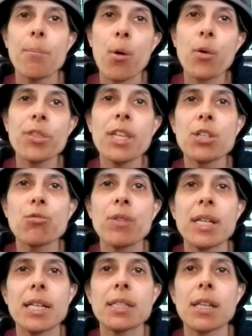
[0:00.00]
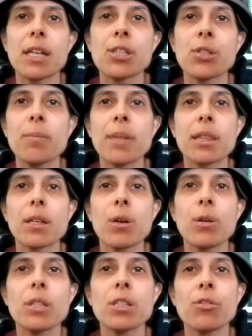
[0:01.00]
Both these readings assume that the
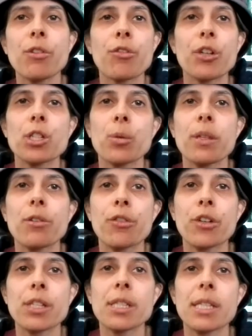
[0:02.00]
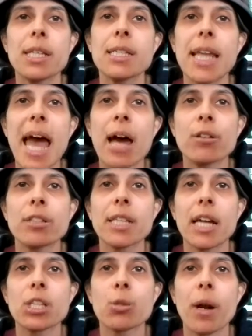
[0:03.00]
Kodesh referred to in the verse is the outer
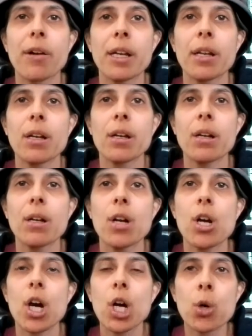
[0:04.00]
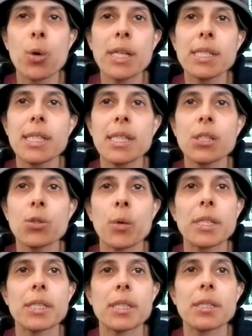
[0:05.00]
sanctuary. According to these
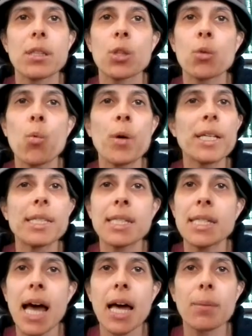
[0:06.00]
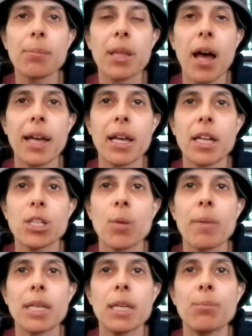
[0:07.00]
sources, the warning did not apply on
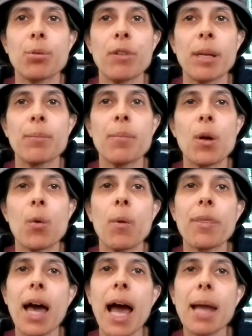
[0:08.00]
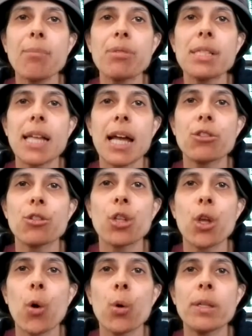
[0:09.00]
Yom HaKippurim when the high priest
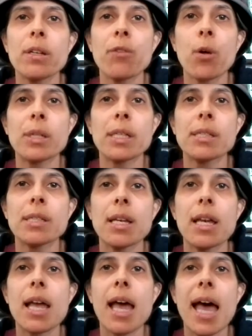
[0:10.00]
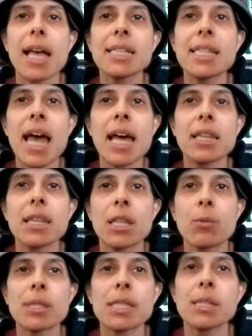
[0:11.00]
entered the Holy of Holies, as then
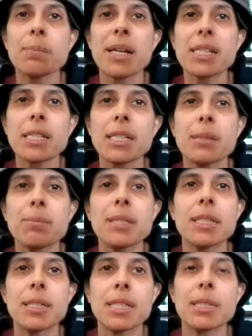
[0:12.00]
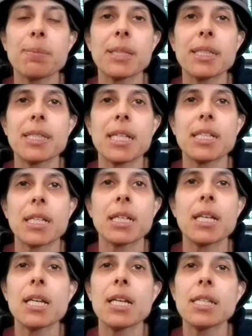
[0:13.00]
there was a special
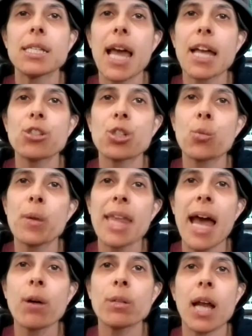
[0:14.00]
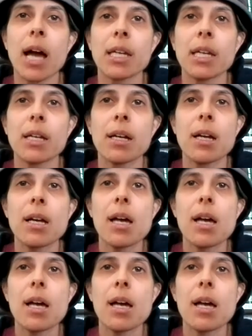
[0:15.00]
dispensation to enter without knocking,